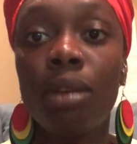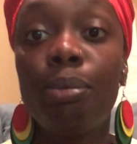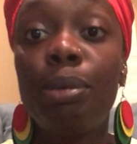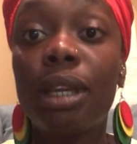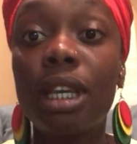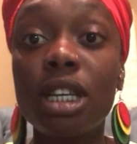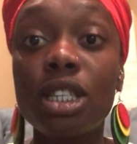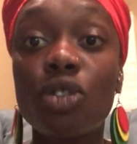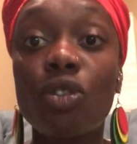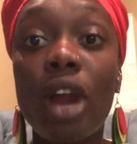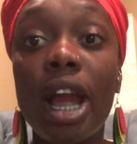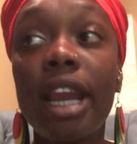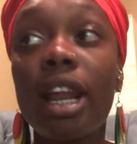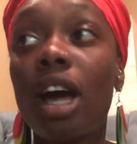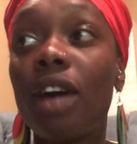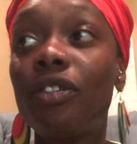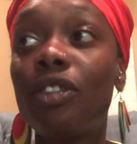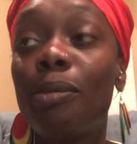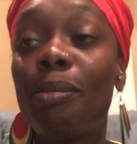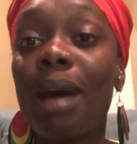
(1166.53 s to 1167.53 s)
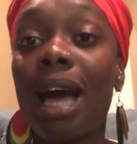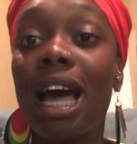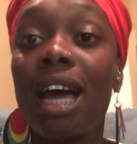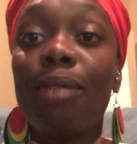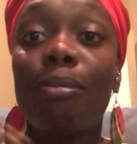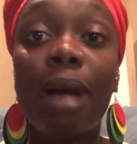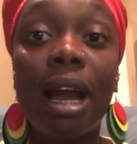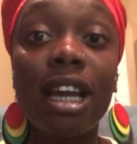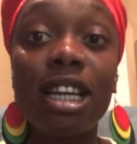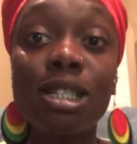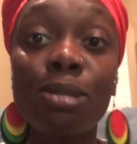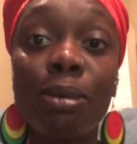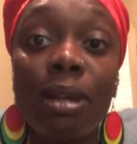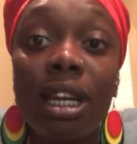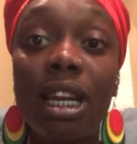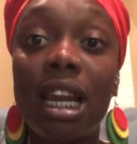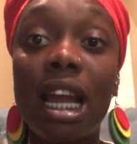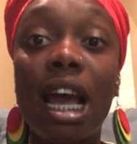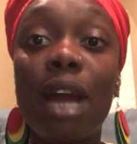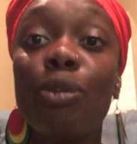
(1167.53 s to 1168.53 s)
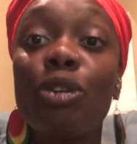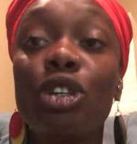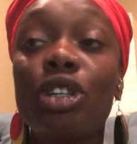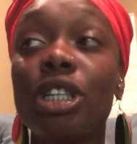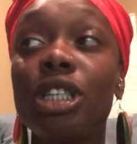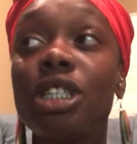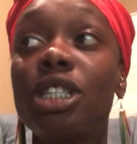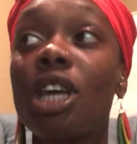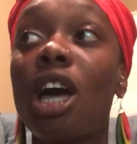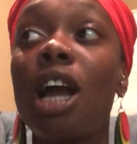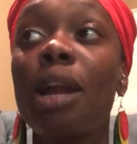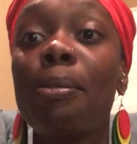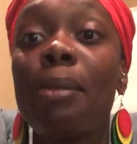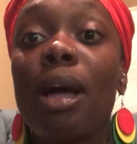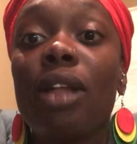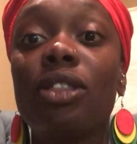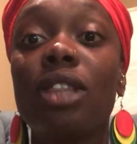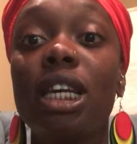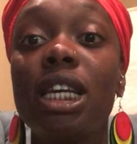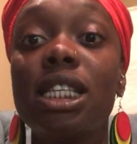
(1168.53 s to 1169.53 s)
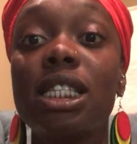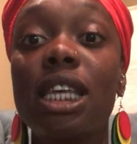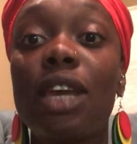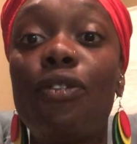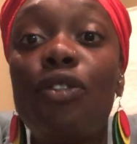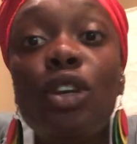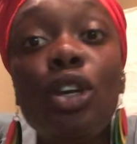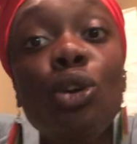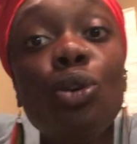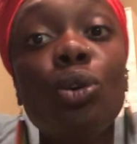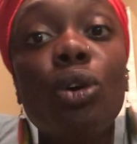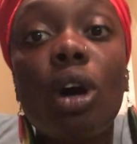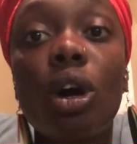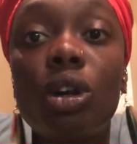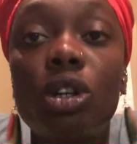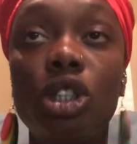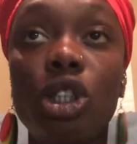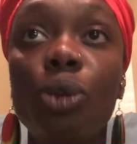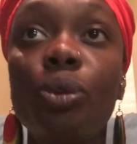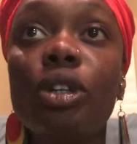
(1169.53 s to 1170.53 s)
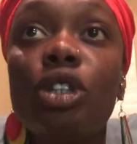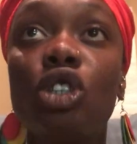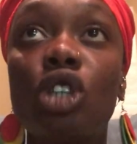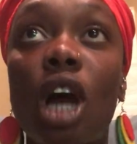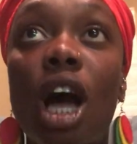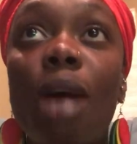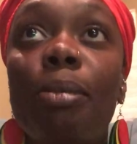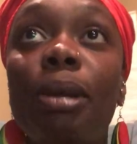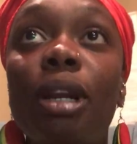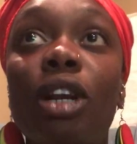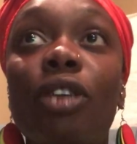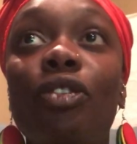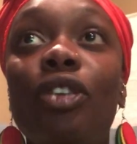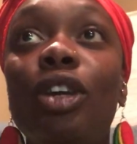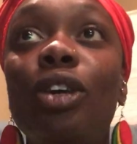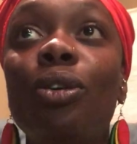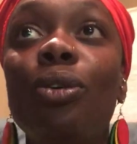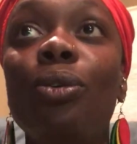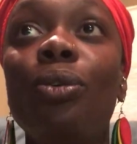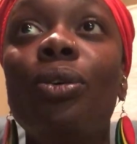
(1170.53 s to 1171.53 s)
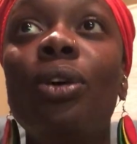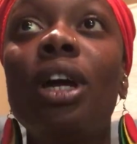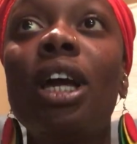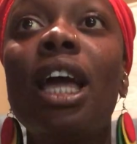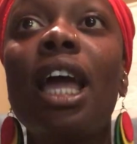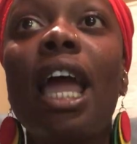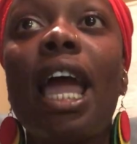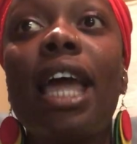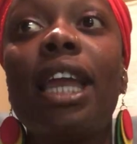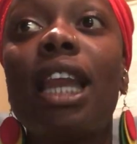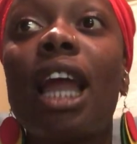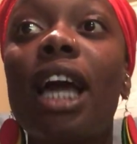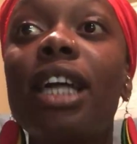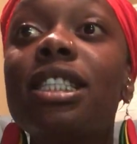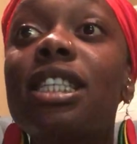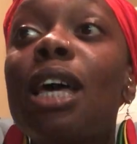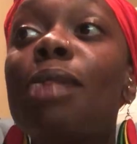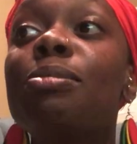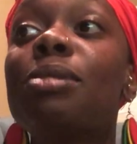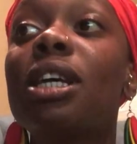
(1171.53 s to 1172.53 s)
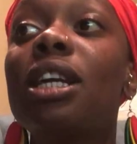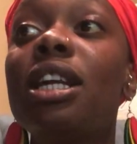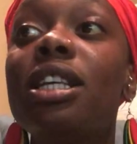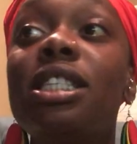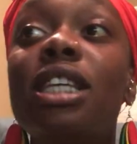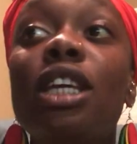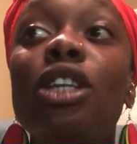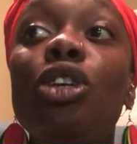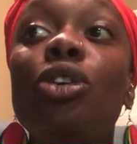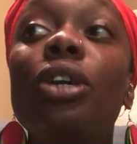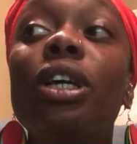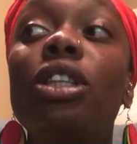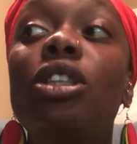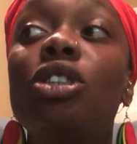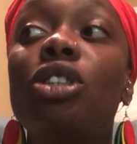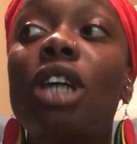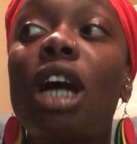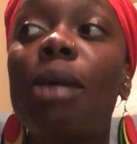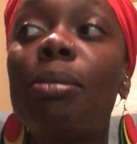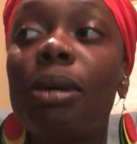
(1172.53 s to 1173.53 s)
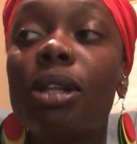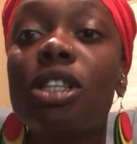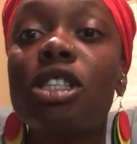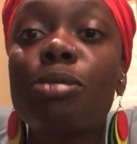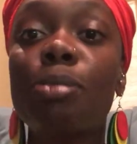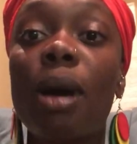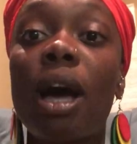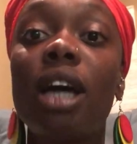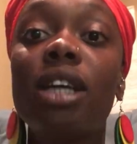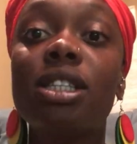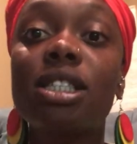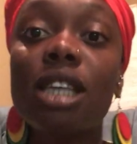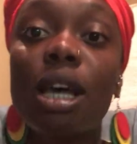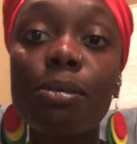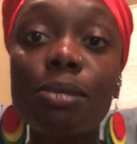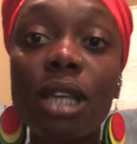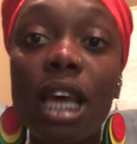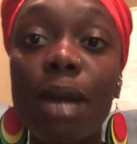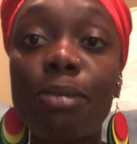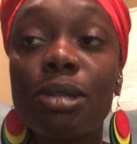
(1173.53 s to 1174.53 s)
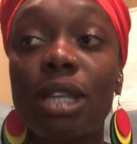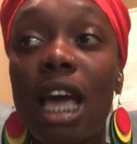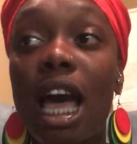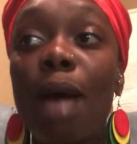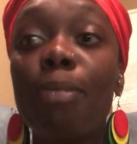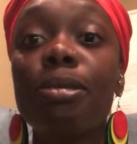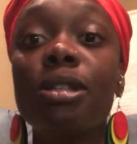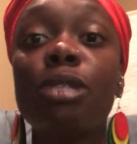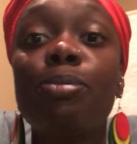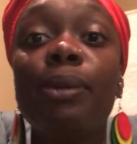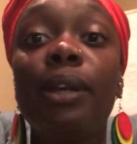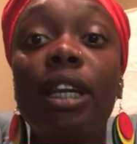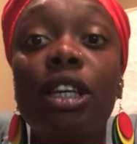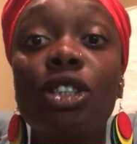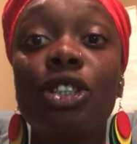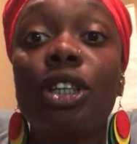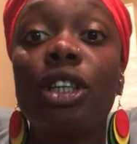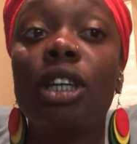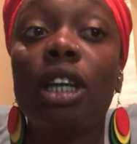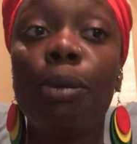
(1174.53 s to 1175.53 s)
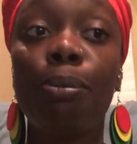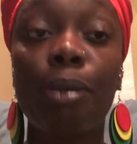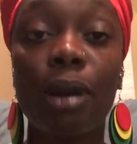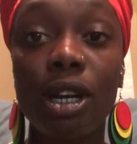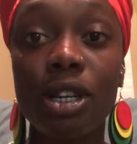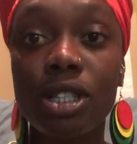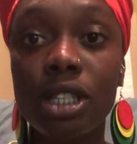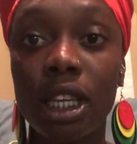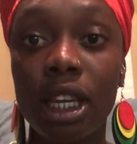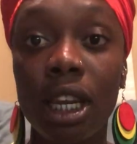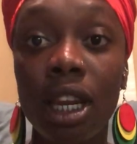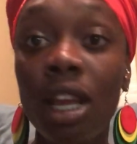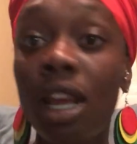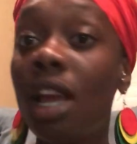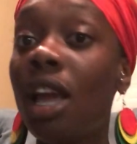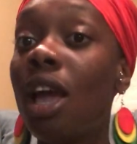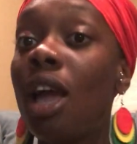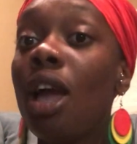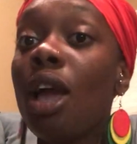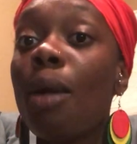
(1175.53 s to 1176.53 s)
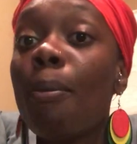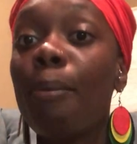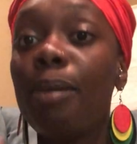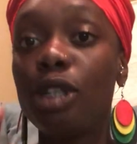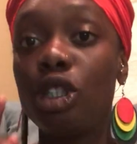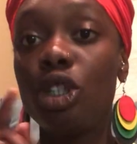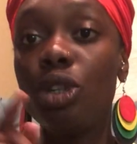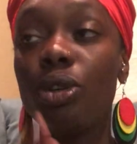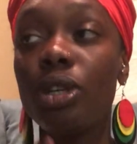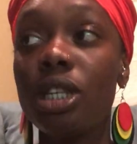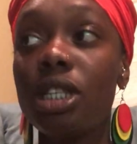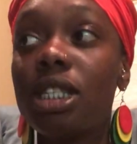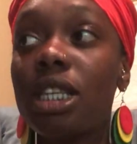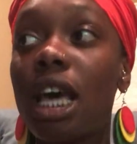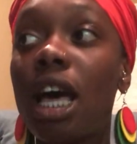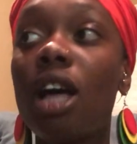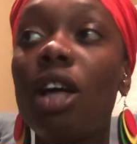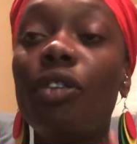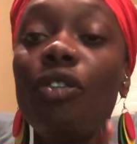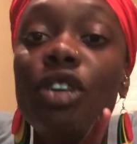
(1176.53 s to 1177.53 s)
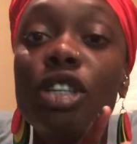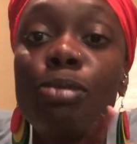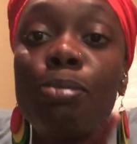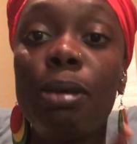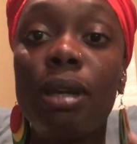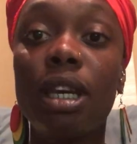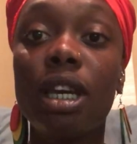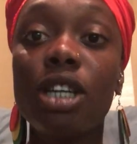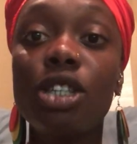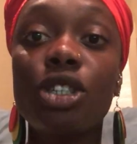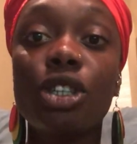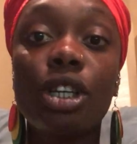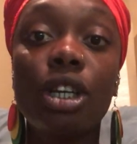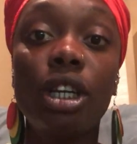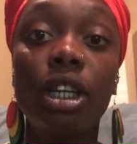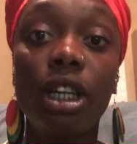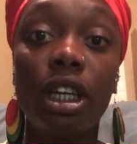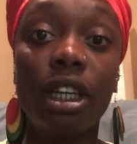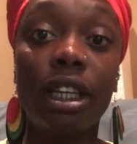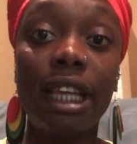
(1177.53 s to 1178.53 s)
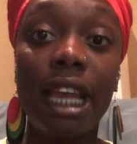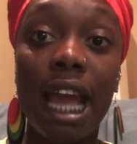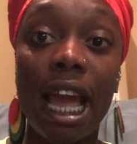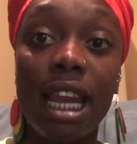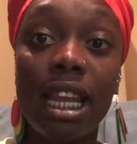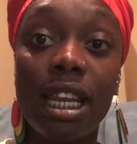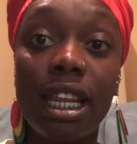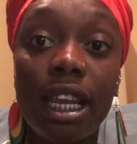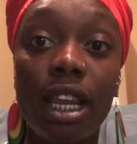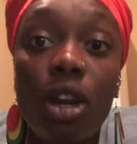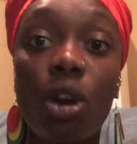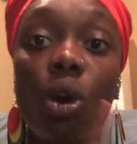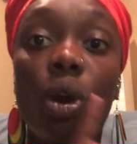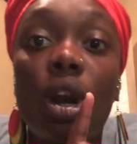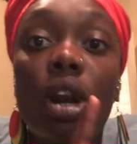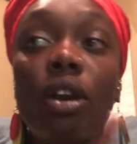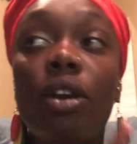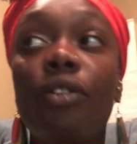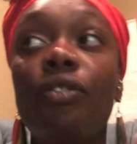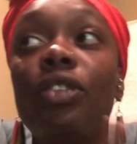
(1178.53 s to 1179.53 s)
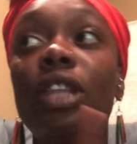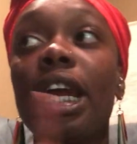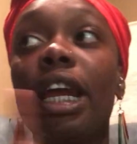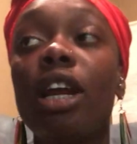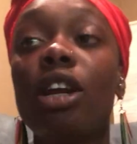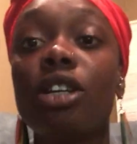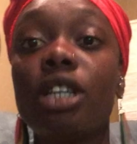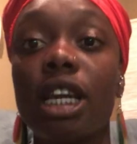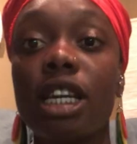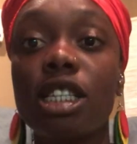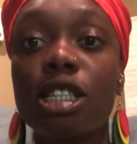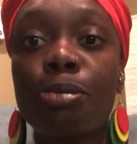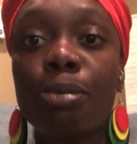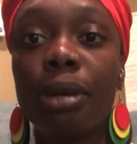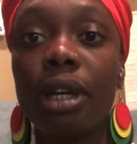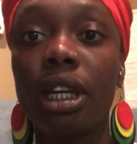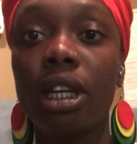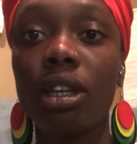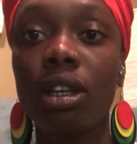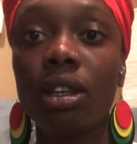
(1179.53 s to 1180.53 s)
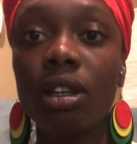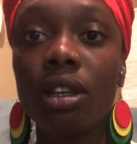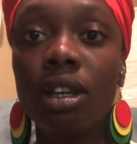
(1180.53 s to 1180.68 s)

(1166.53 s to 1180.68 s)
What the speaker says: Because right off the bat, my husband and I were just talking about this. If you go to a job interview and 9 times out of 10 you get the job on the spot, sometimes it happens because you're a good person. But you can tell if it's because you're a good candidate or if they are desperate.